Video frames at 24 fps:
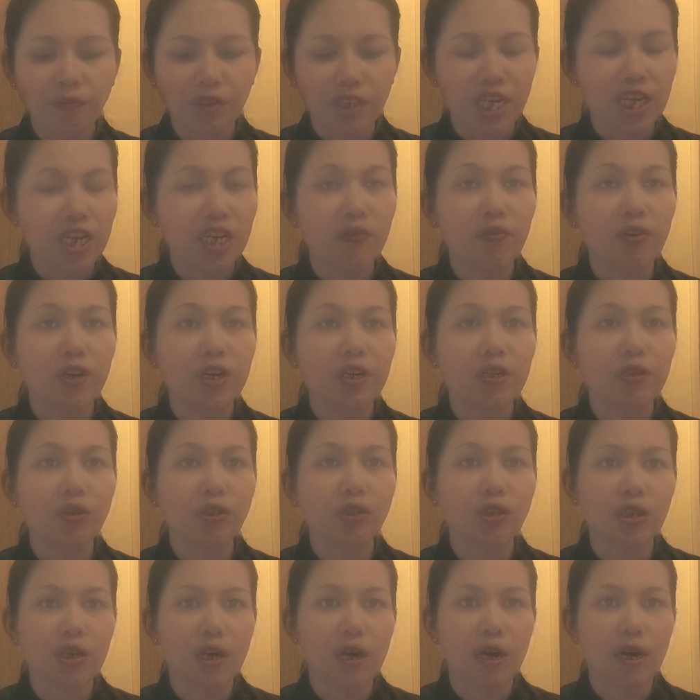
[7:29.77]
I never
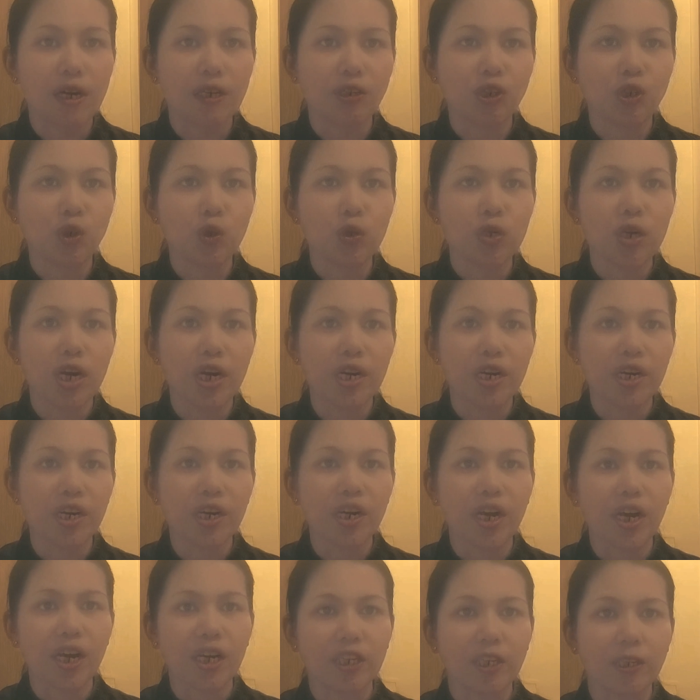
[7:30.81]
use sugar here,
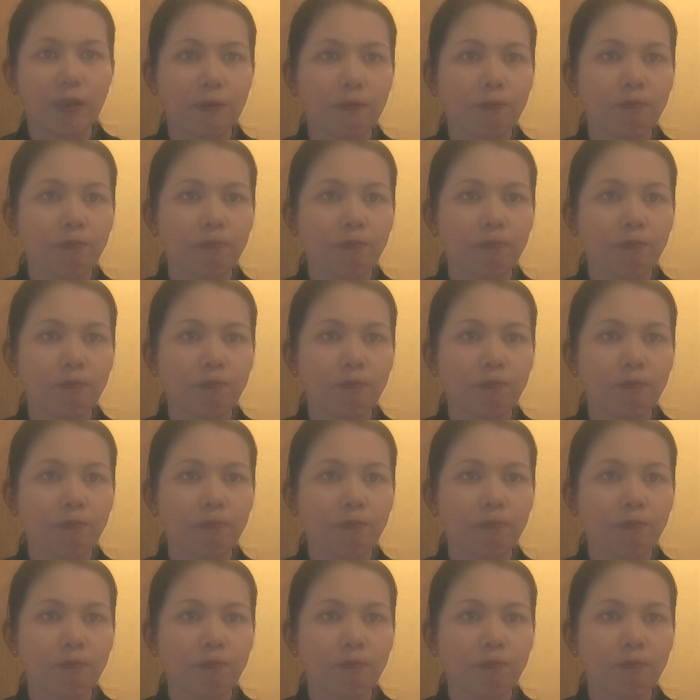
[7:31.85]
guys.